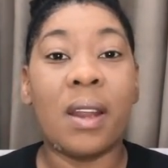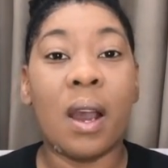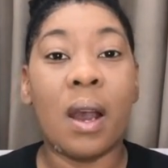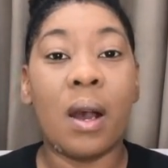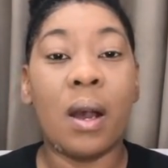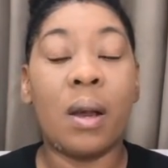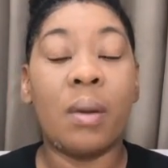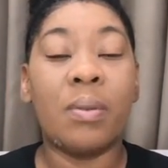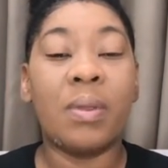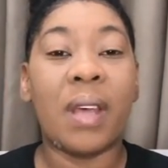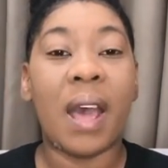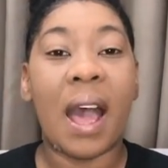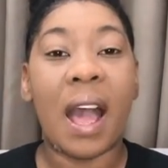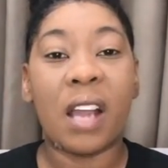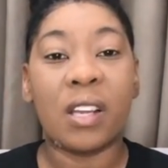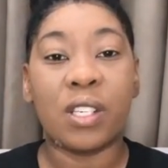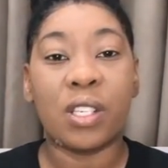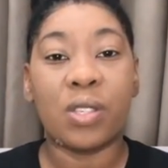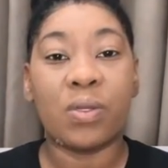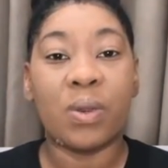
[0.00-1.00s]
up the
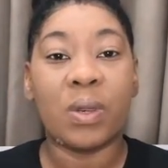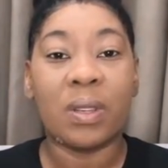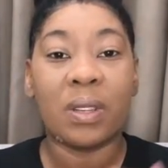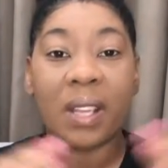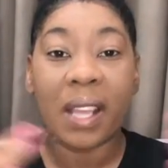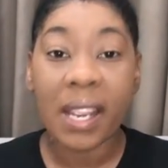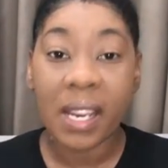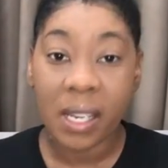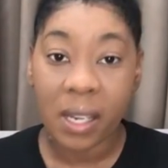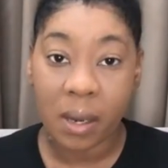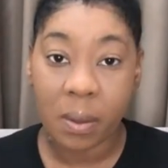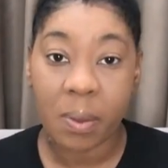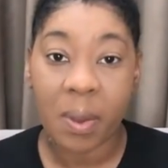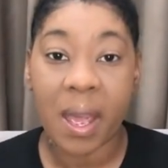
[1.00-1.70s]
actual landing